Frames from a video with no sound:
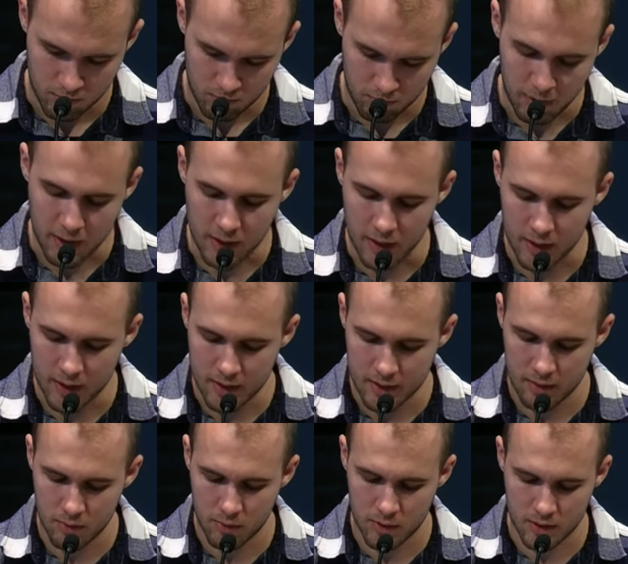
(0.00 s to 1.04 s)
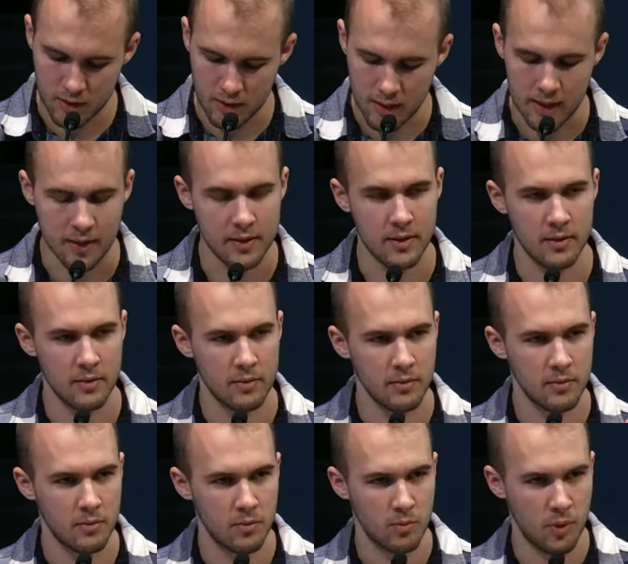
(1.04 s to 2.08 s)
because he was not
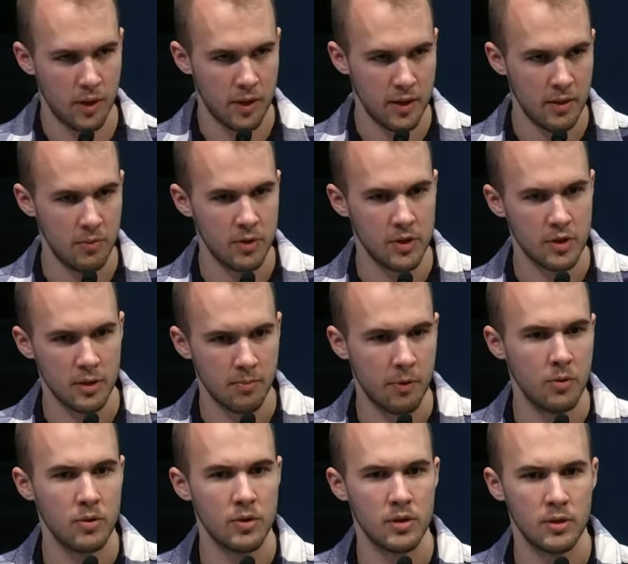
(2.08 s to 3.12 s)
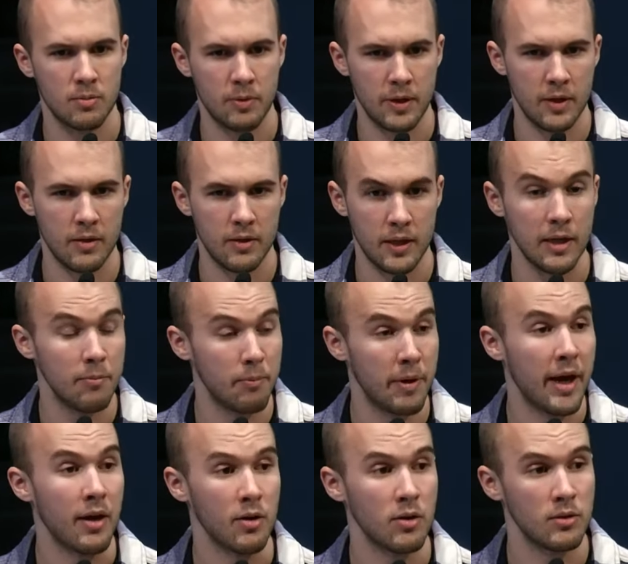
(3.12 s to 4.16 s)
where he was supposed to be in
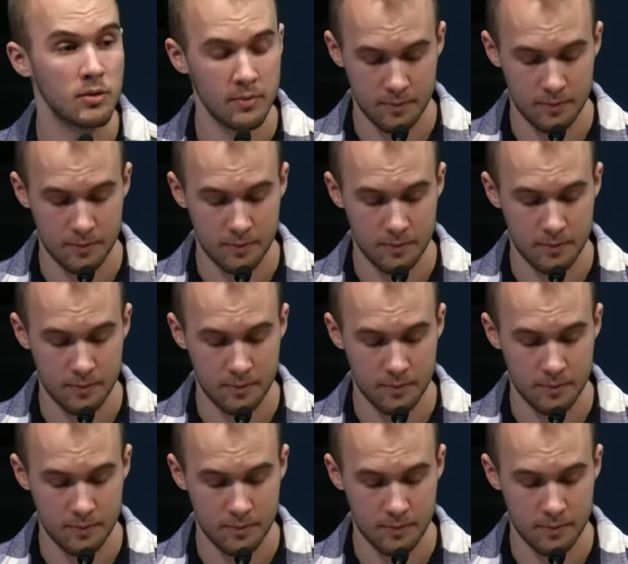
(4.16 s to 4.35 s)
battle.